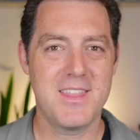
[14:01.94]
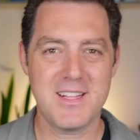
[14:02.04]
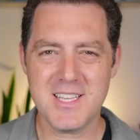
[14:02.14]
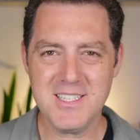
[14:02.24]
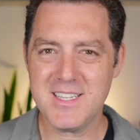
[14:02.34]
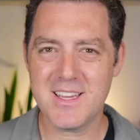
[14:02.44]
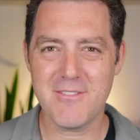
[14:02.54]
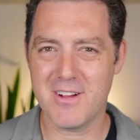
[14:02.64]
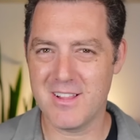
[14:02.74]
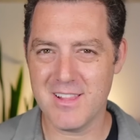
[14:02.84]
they tend to
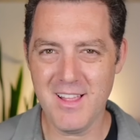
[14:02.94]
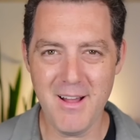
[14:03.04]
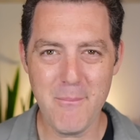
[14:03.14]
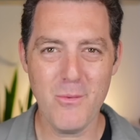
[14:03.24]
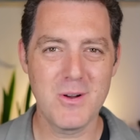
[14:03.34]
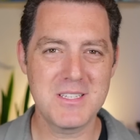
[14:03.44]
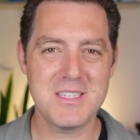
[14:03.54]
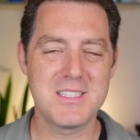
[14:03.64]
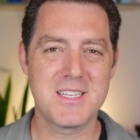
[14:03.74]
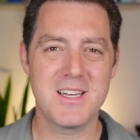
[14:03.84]
give a lot more
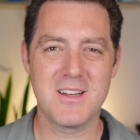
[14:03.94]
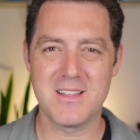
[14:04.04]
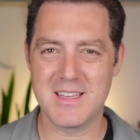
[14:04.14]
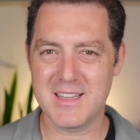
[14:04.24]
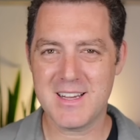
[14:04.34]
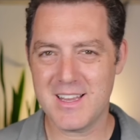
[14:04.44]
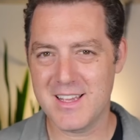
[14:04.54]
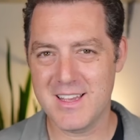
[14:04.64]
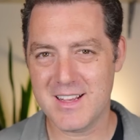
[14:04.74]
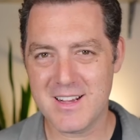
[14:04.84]
detail and kind
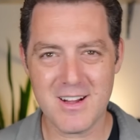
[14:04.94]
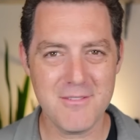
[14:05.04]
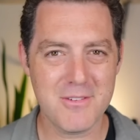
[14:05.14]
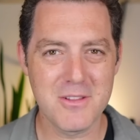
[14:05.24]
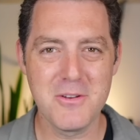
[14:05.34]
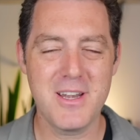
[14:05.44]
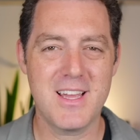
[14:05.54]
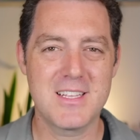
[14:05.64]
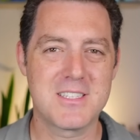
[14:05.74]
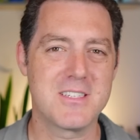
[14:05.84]
of convoluted
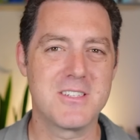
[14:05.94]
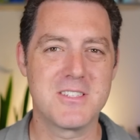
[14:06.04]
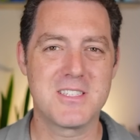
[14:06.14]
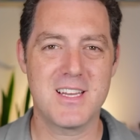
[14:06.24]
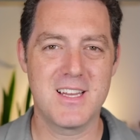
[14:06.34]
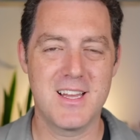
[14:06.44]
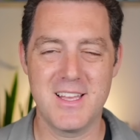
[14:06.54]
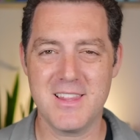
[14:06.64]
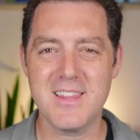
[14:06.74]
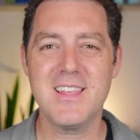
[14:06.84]
answers.
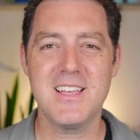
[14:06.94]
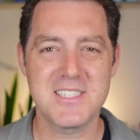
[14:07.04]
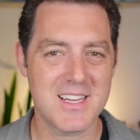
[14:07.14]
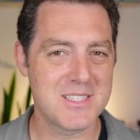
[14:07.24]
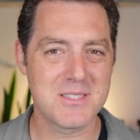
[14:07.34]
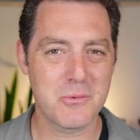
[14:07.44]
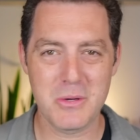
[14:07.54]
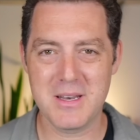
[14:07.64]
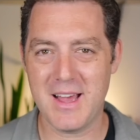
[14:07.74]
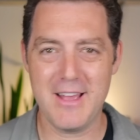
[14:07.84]
At least that's
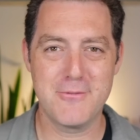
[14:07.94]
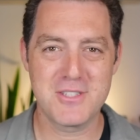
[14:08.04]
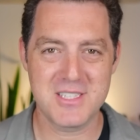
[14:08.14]
what I've